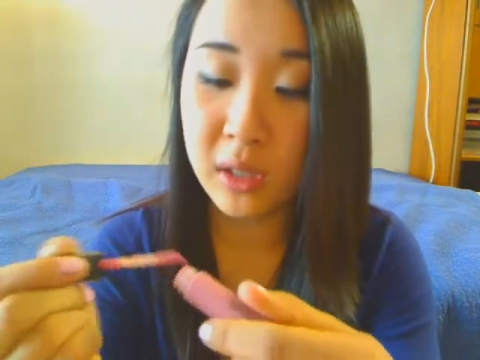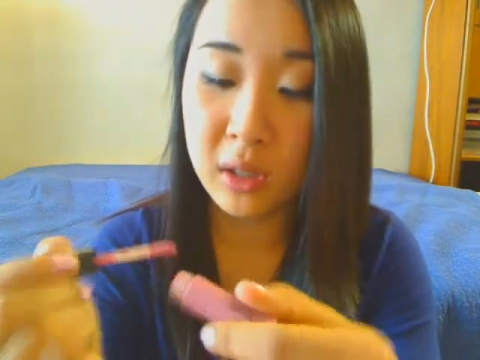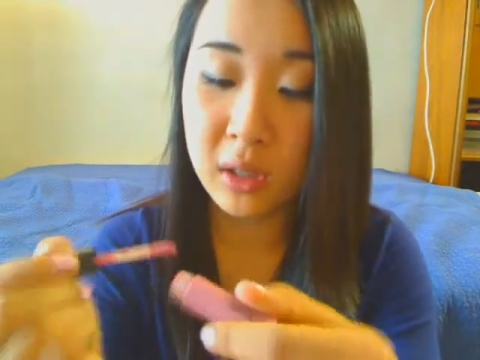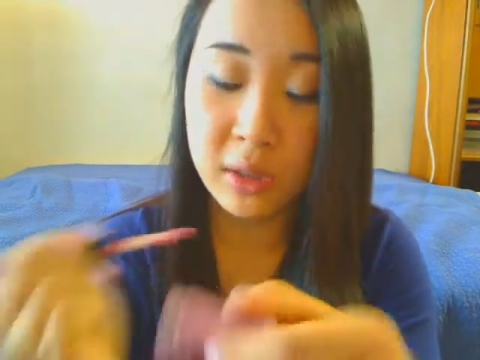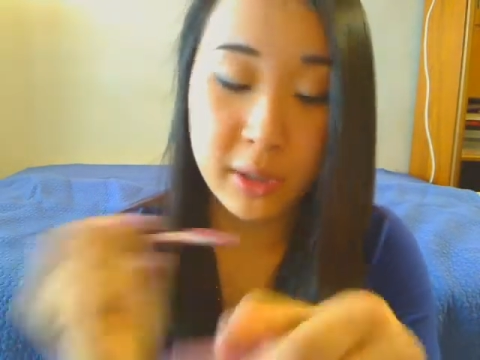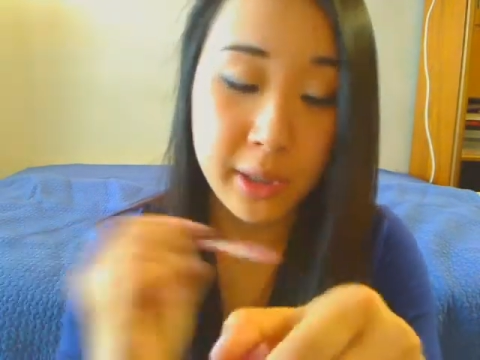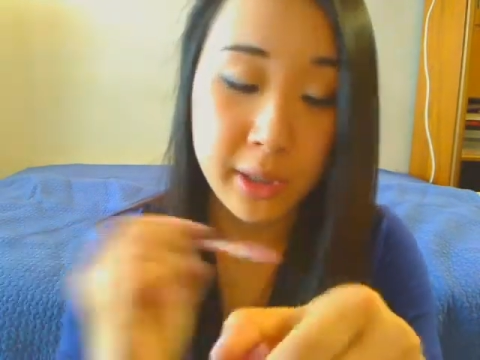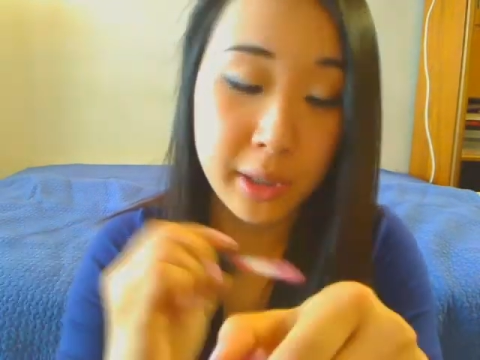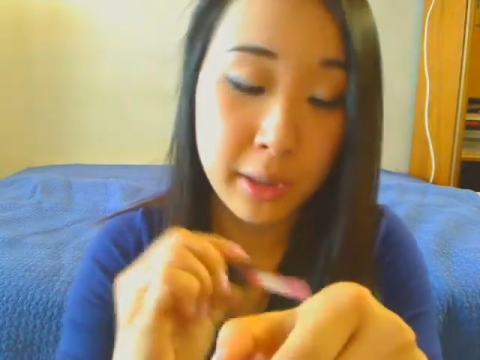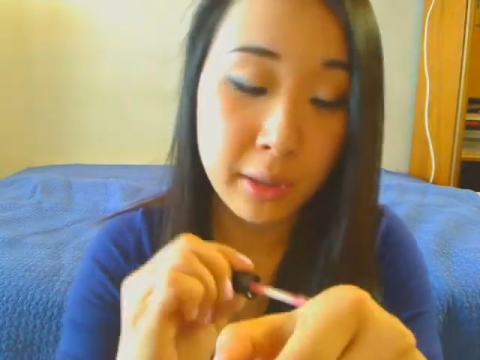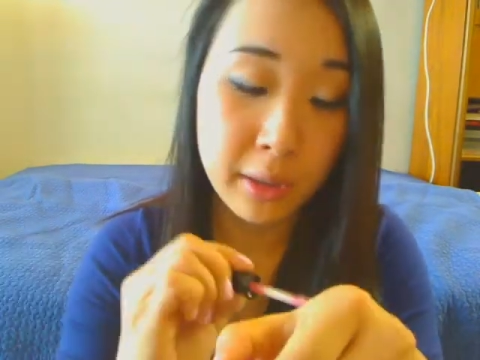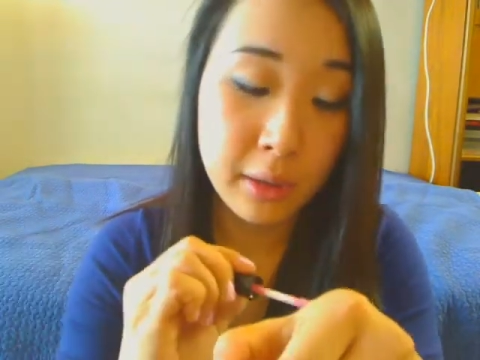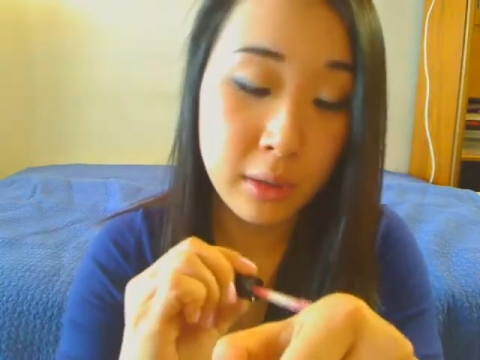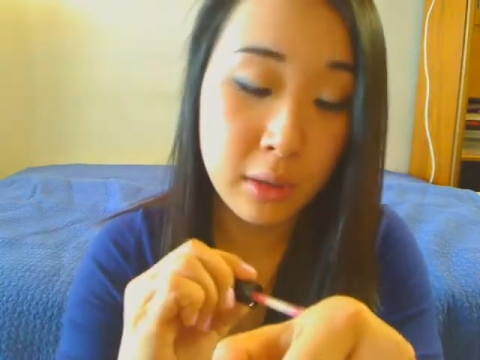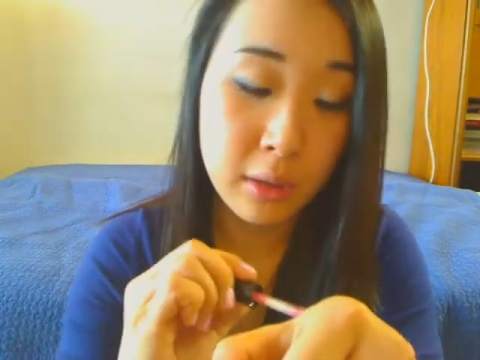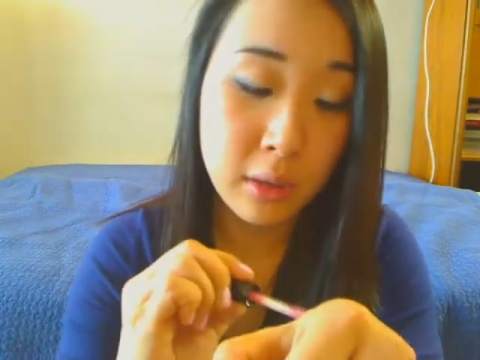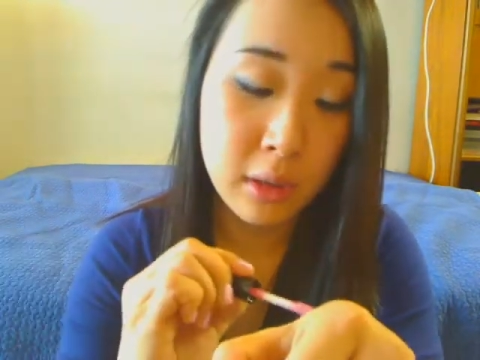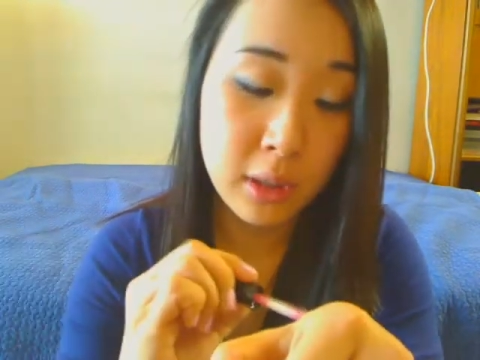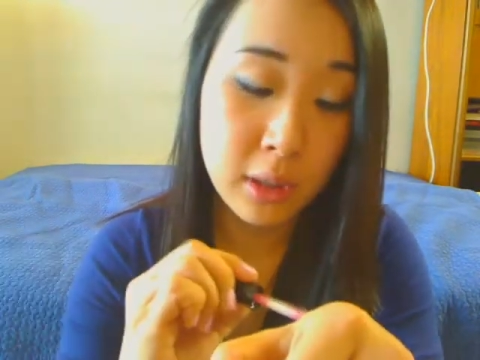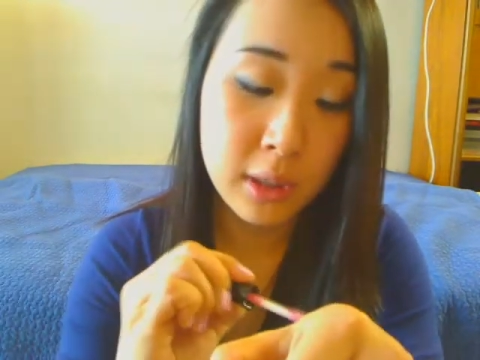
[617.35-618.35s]
color here,
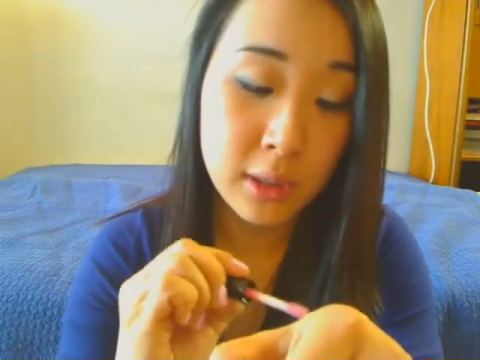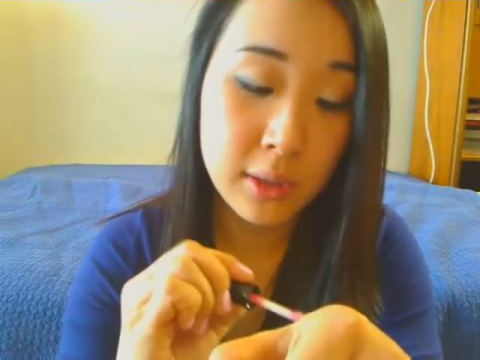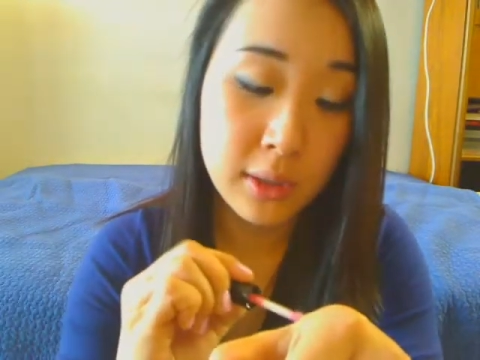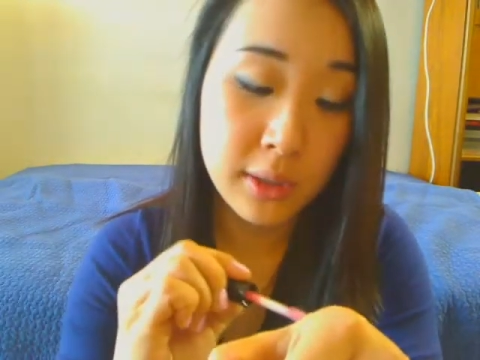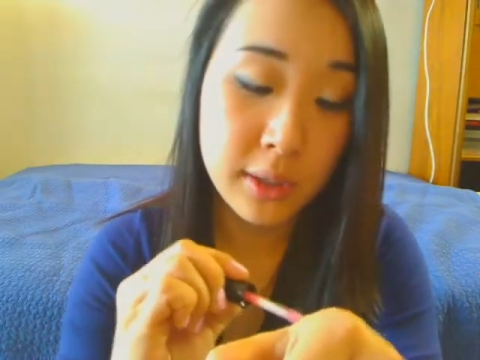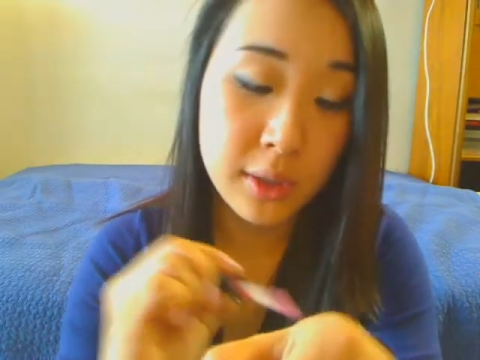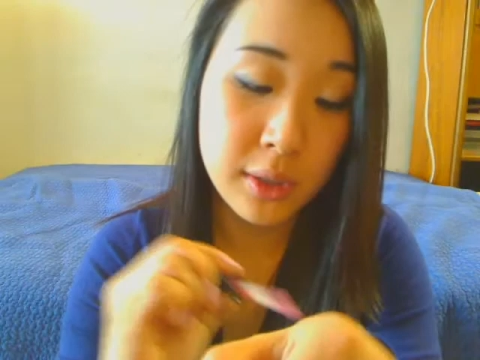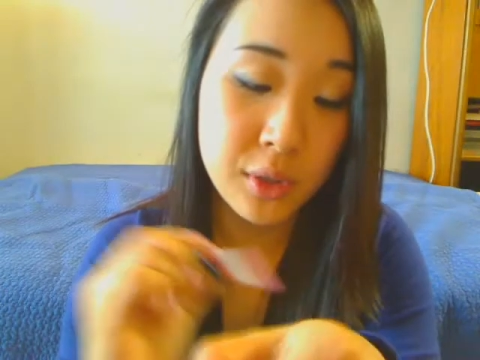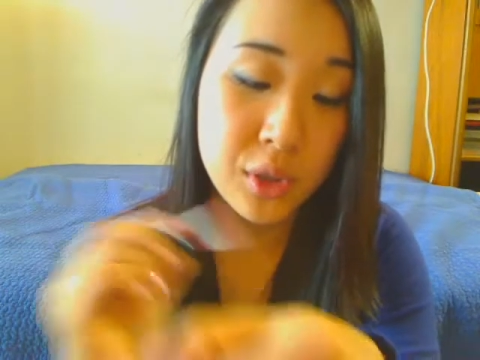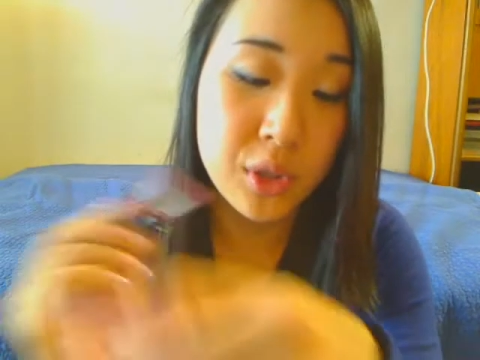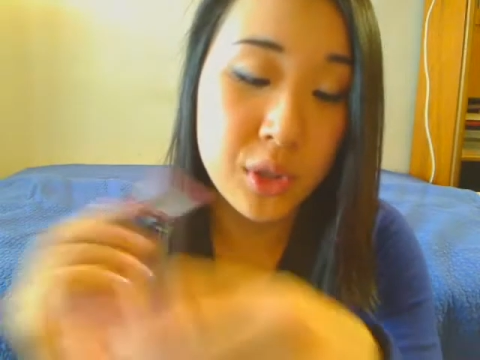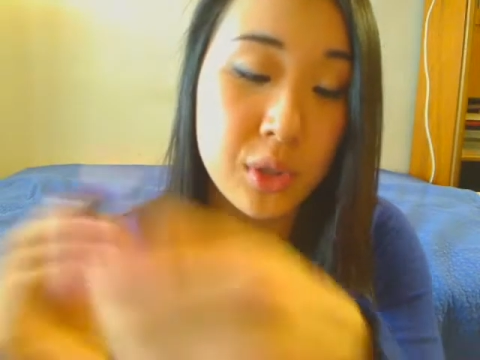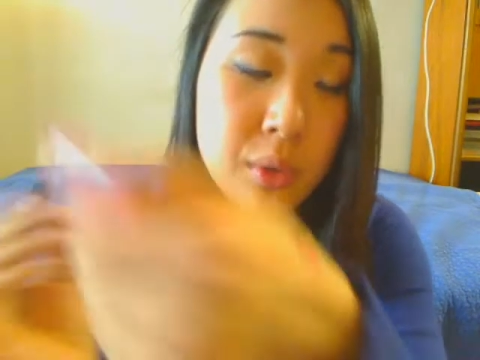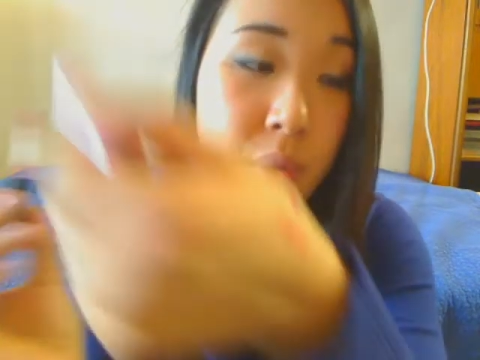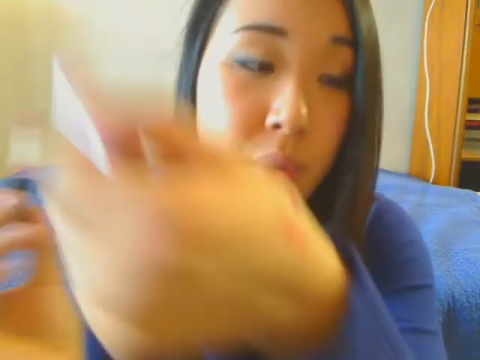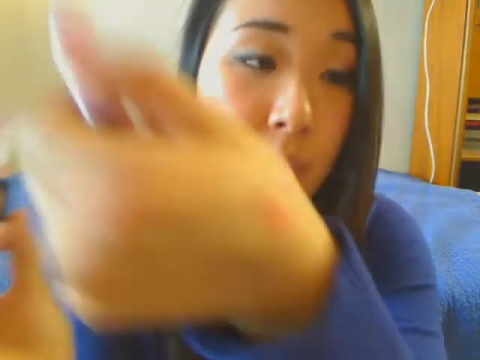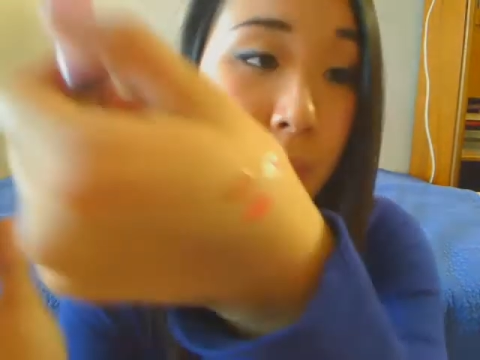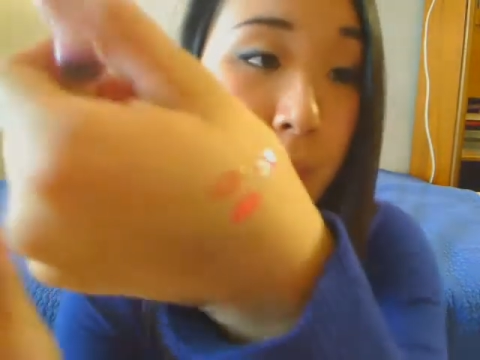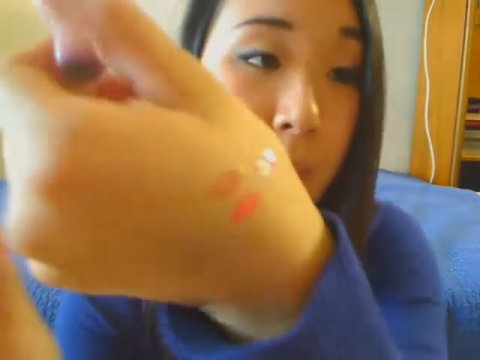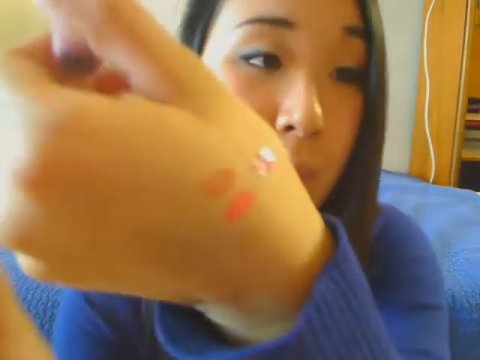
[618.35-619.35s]
if I can show
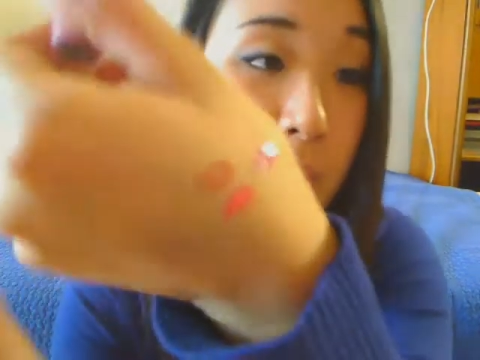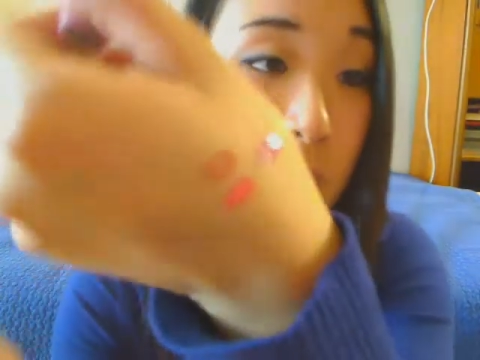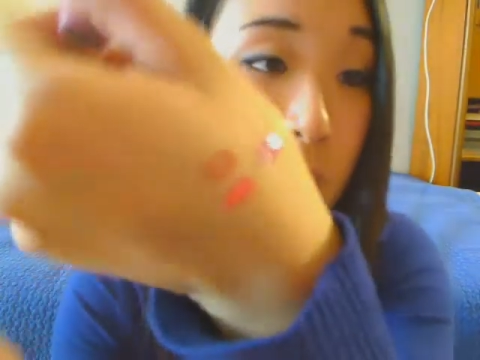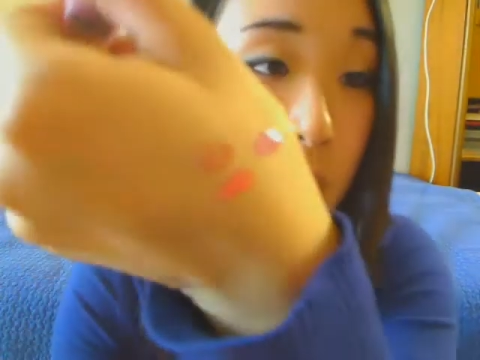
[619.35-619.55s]
you.